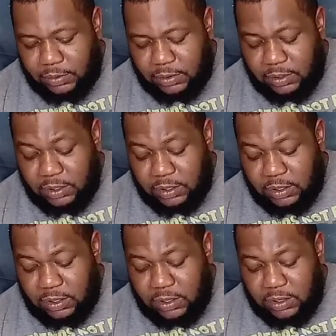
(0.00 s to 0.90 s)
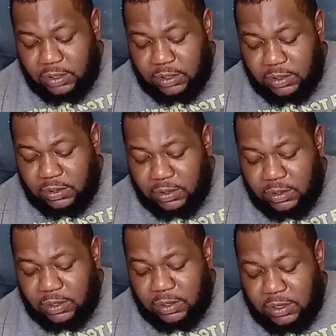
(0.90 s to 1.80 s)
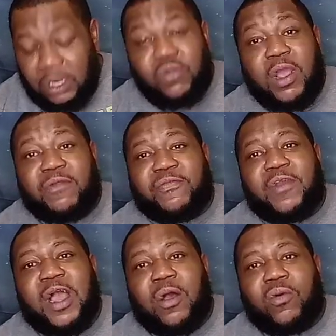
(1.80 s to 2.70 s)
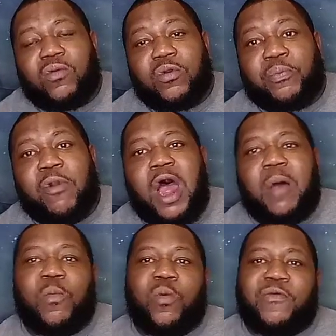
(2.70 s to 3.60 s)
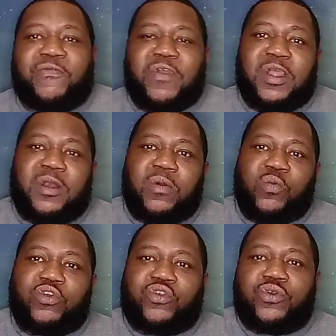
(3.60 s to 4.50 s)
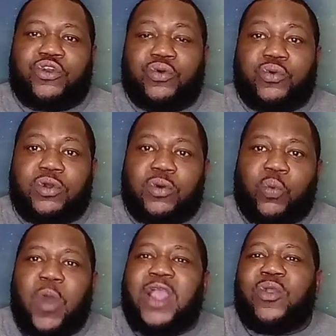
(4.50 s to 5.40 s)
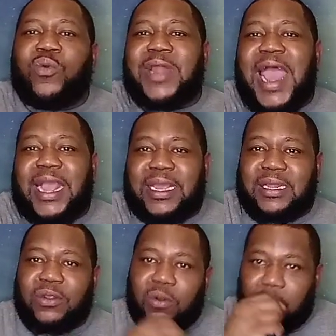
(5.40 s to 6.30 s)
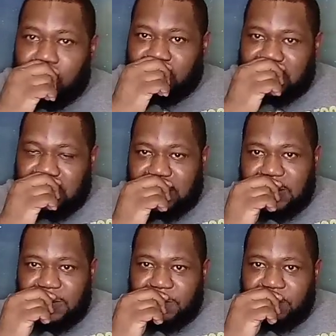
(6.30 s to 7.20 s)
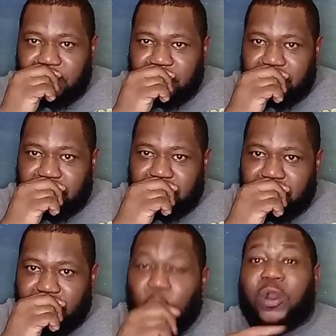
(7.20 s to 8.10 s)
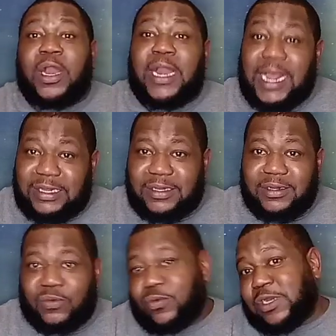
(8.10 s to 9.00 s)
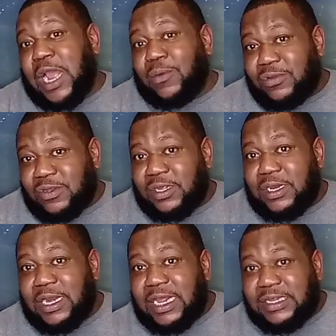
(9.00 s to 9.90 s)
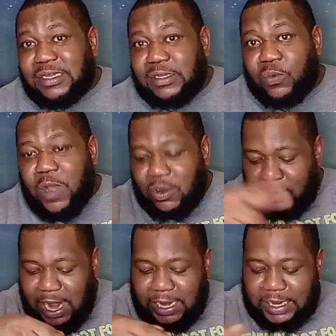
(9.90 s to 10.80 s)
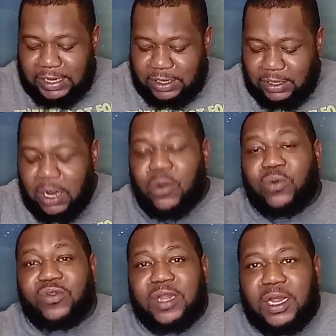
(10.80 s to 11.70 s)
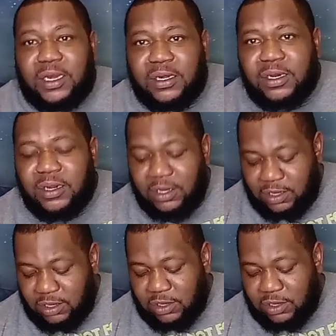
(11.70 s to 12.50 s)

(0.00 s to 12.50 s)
Then you gotta figure out the problem within what you're doing, why you're not getting your goals done. Or the lessons, which I would say. The lessons and why you're not getting your goals done. You would diagnose it.